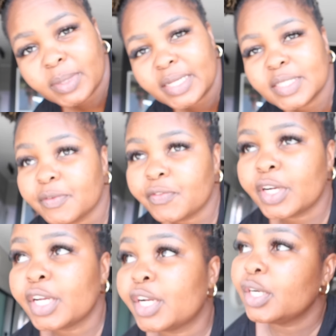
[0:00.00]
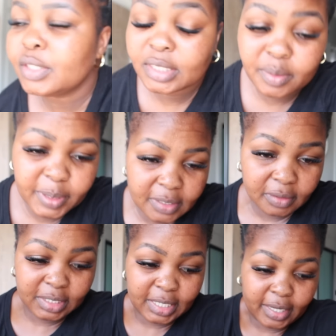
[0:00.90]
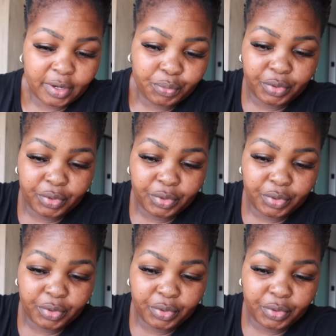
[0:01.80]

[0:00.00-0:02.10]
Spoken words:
minutes before I gotta go. Dizzy Basil is getting